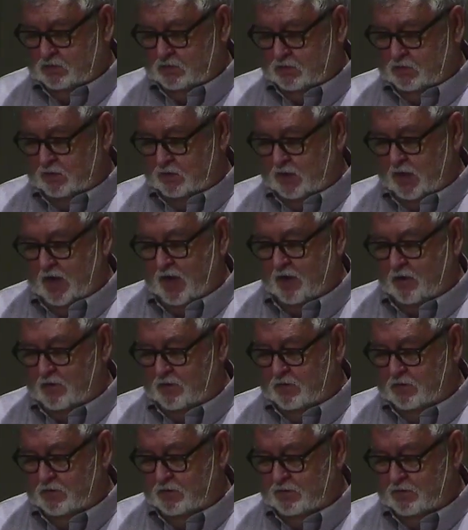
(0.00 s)
Now,
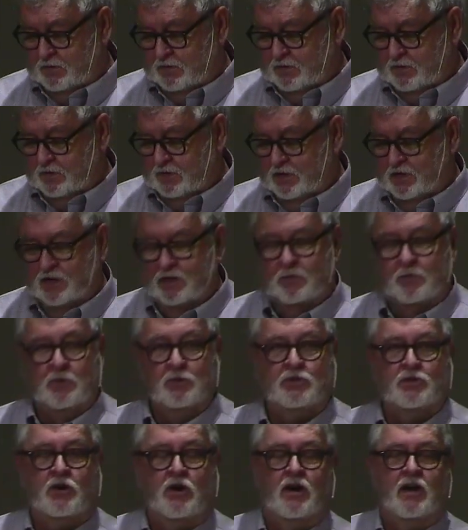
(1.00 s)
We'll
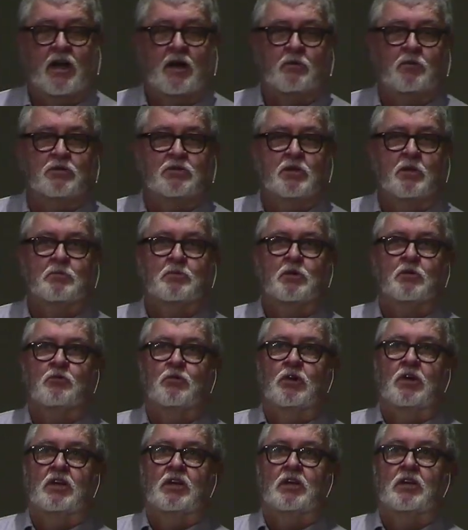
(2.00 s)
start out with something
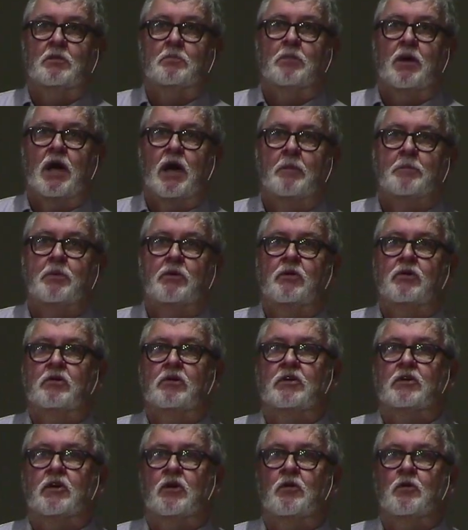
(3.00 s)
really unpopular
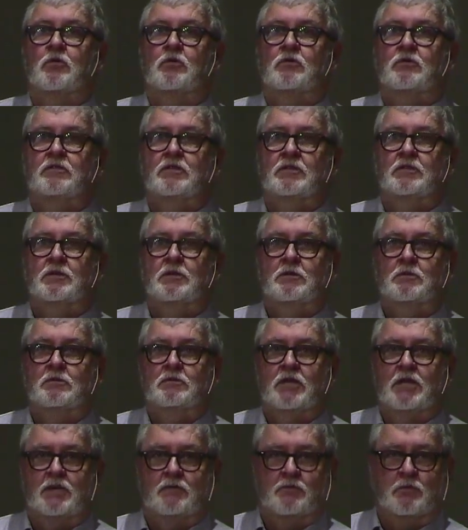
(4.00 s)
and go
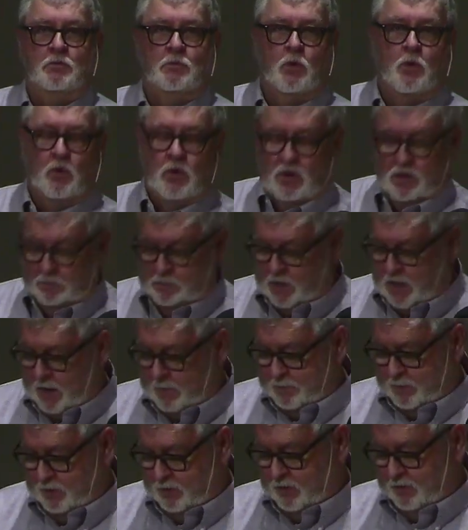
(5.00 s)
even more
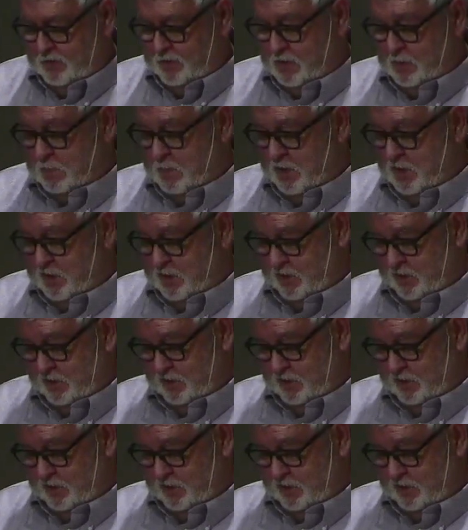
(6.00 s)
unpopular in a minute.